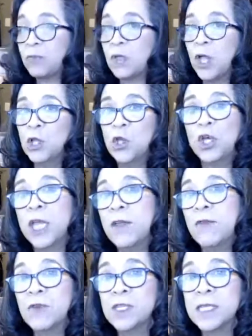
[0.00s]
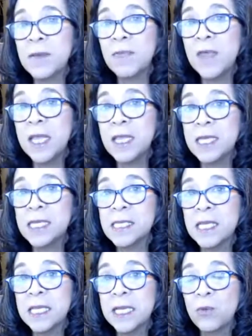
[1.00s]
looking for something that is a
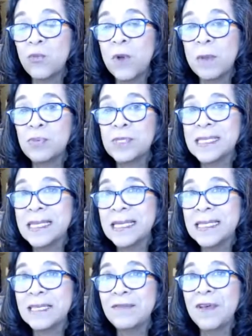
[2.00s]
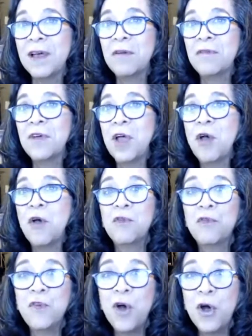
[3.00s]
little representative of
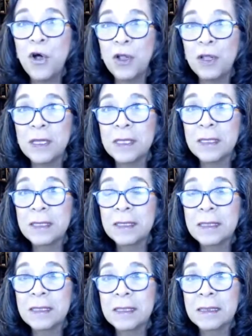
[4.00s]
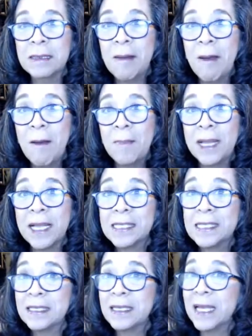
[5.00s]
fall. Because,
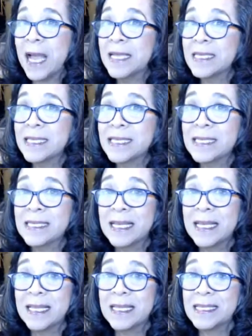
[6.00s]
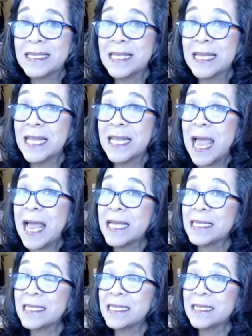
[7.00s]
guys, this is it. This is the
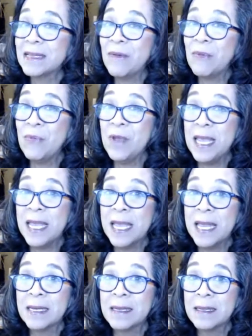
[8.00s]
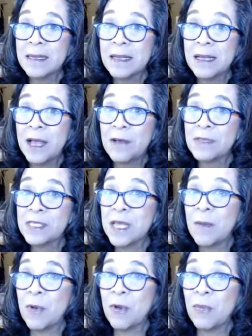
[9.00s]
last weekend of
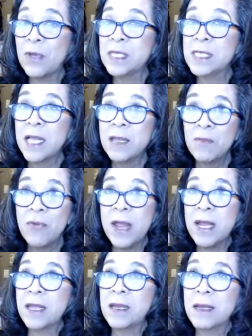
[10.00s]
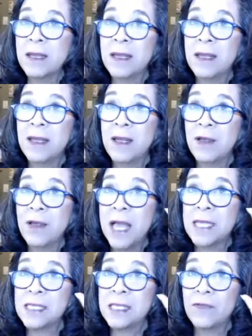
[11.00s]
summer. We celebrate it
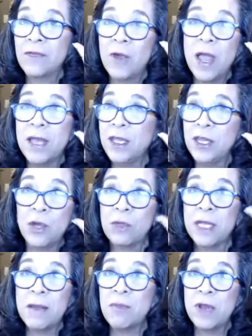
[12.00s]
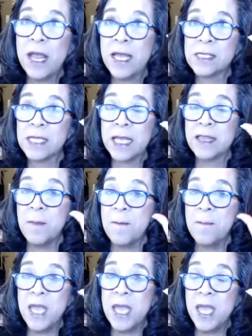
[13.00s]
as, Labor Day is like the
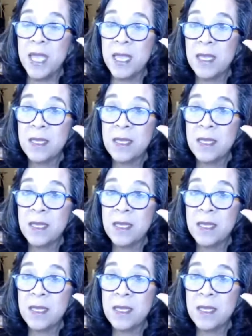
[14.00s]
big